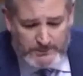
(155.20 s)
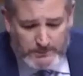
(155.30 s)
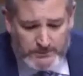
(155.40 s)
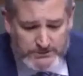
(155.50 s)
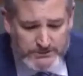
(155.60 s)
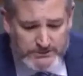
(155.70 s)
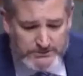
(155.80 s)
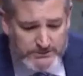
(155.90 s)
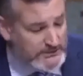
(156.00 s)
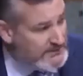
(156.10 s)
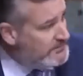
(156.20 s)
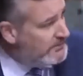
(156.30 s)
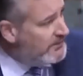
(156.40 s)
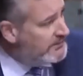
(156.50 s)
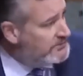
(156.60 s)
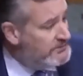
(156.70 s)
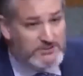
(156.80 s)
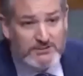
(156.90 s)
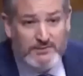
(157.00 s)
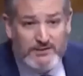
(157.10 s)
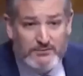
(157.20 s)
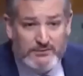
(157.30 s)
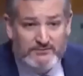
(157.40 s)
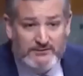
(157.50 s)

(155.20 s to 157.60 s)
which is that the Democrats on this committee will give